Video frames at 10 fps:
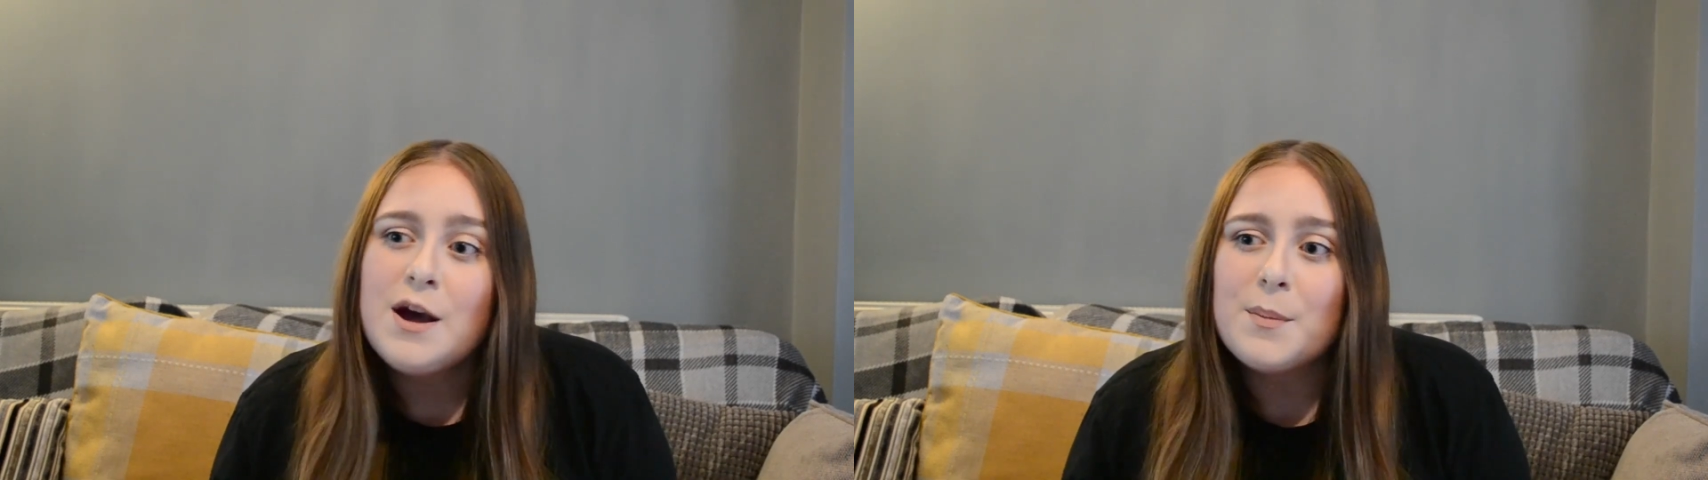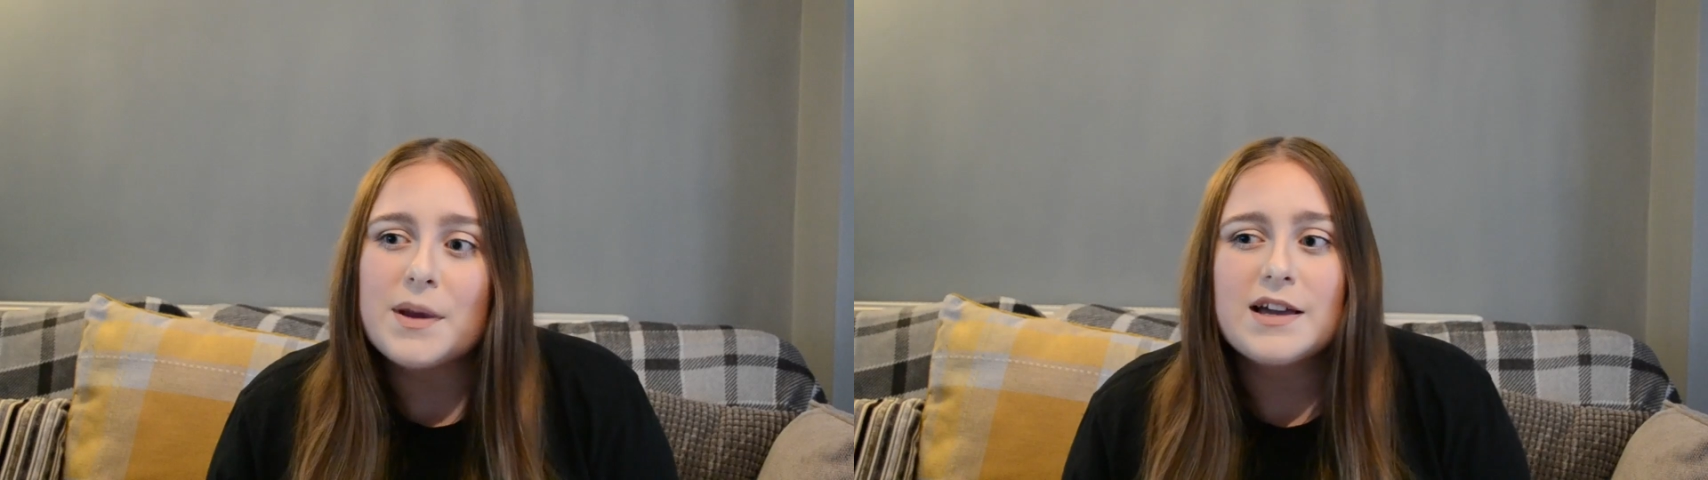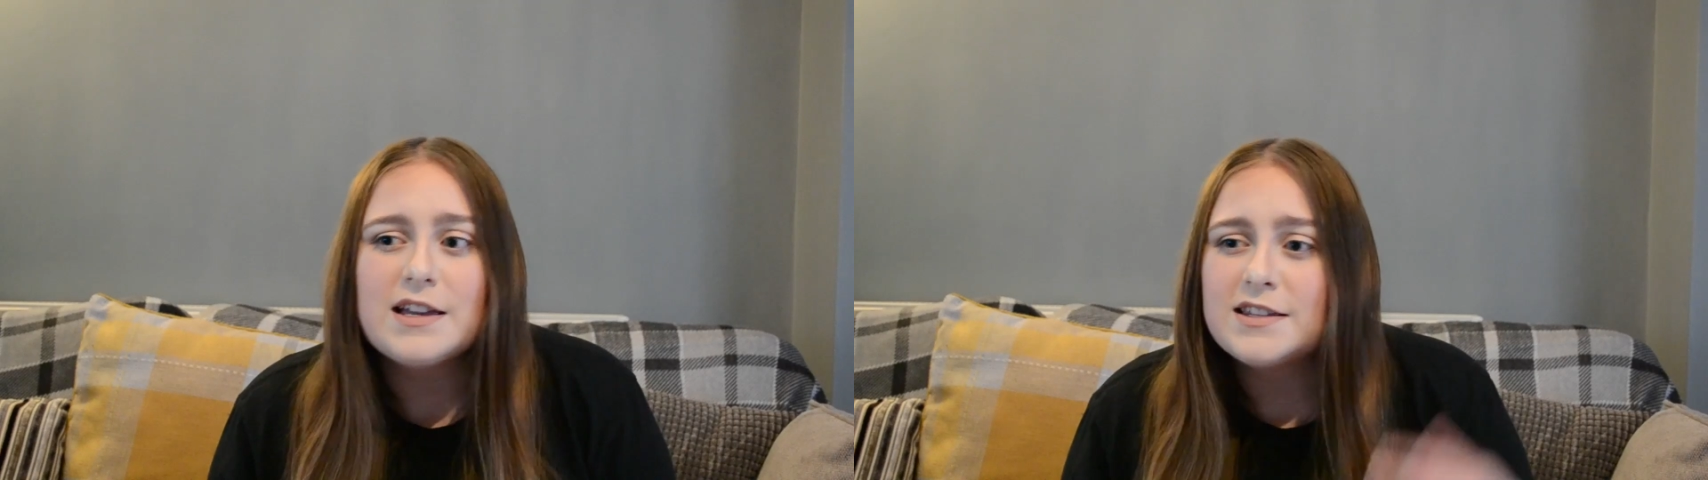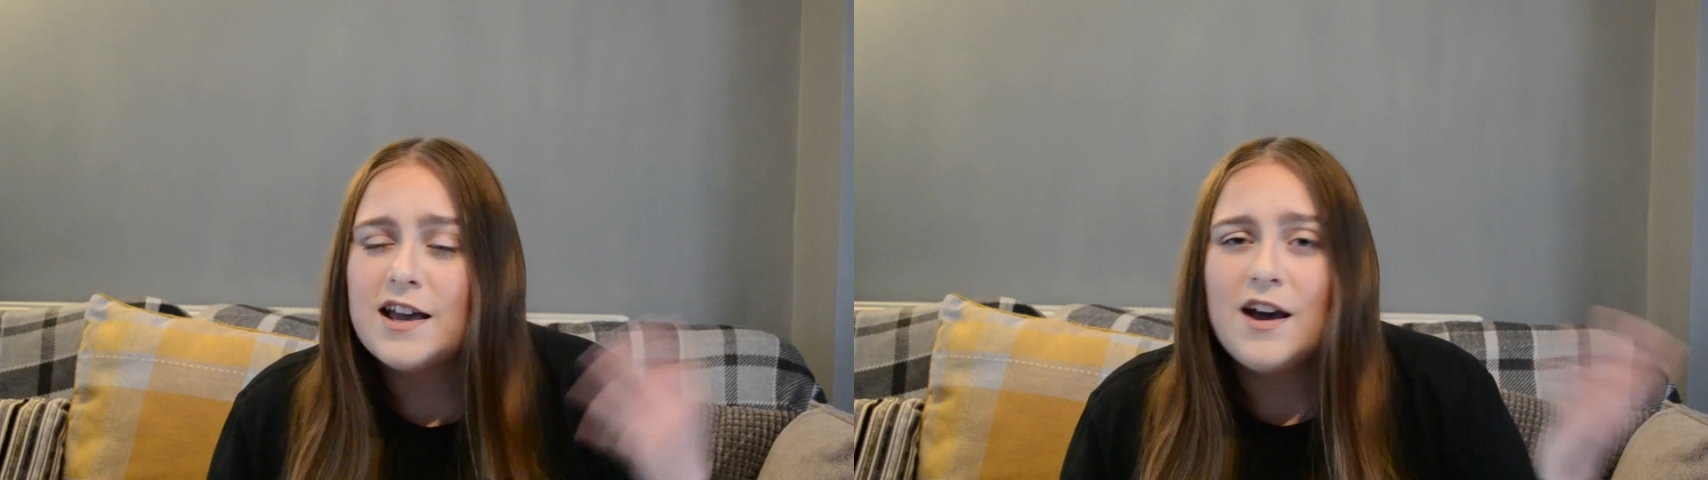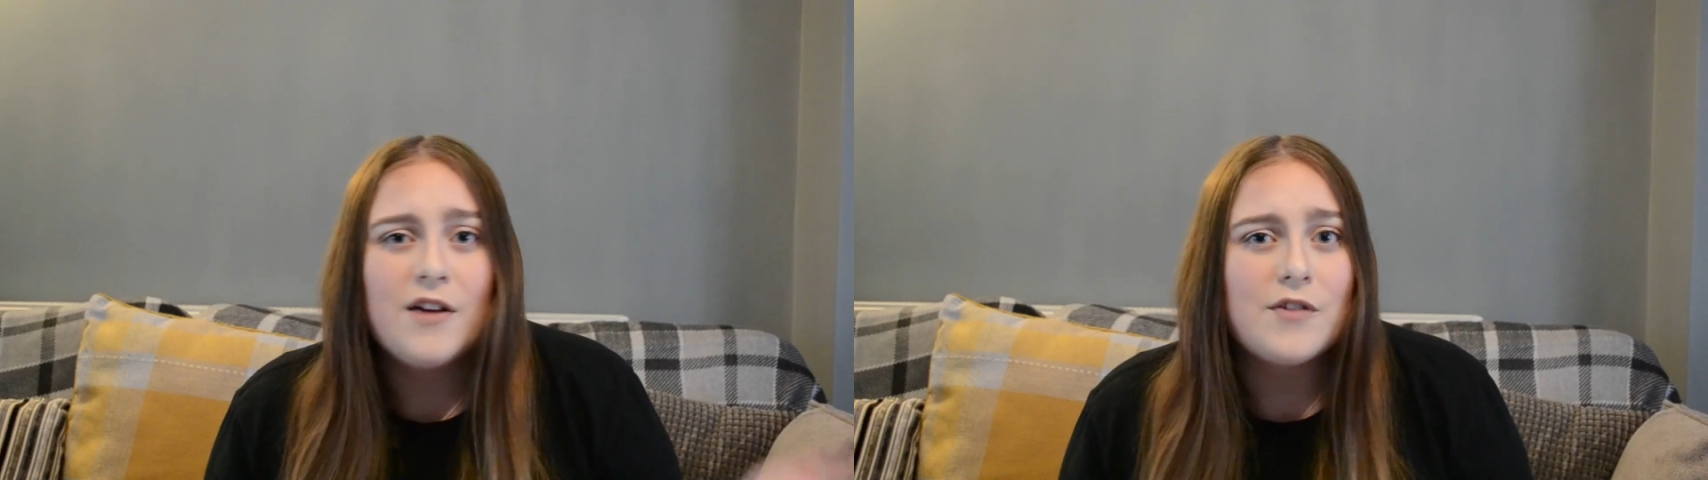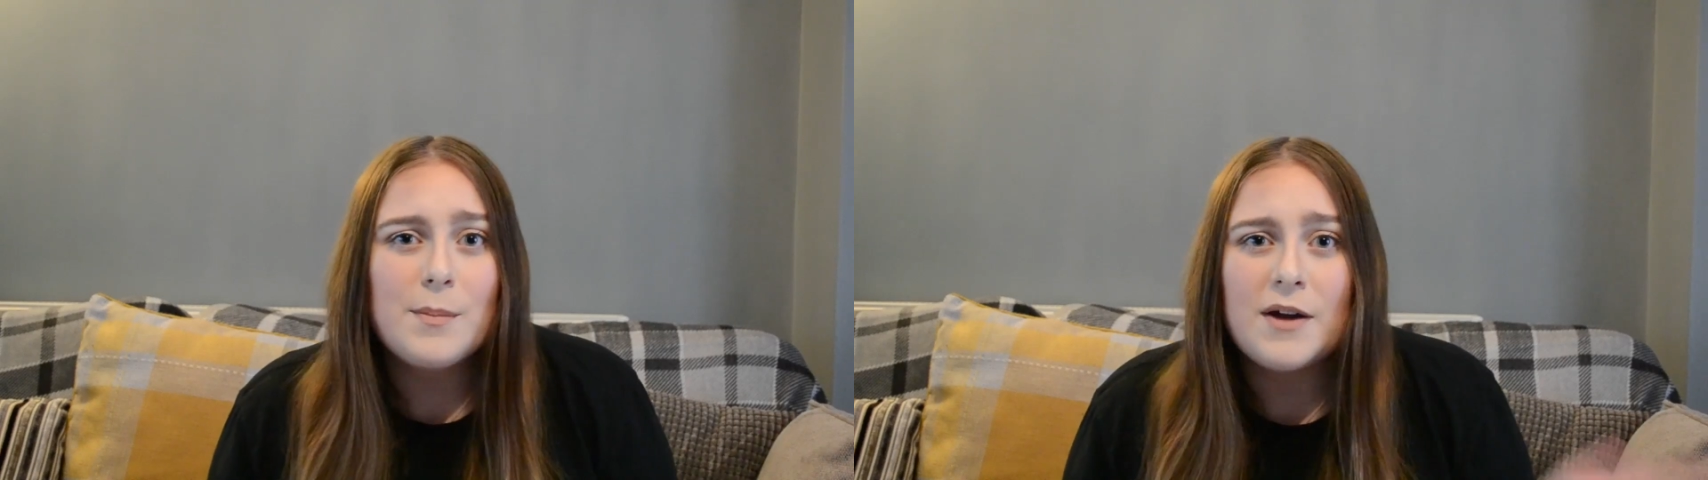because from my